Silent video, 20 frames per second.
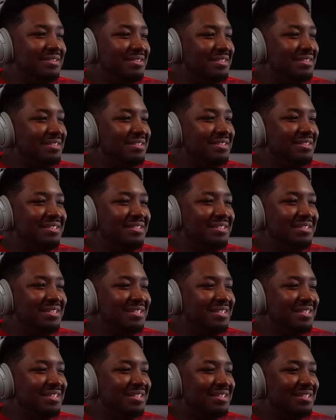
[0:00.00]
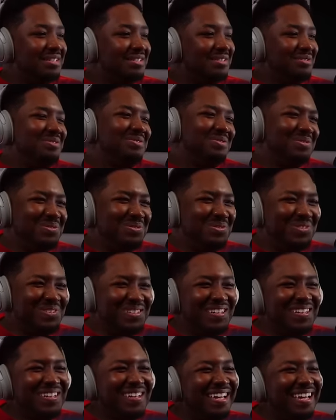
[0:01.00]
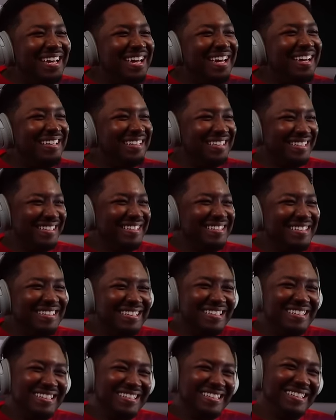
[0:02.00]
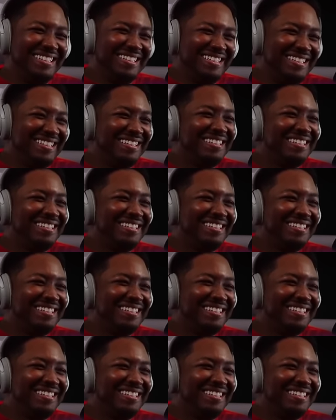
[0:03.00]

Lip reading: made another mistake. I'm developing a new twist on my Venom thing.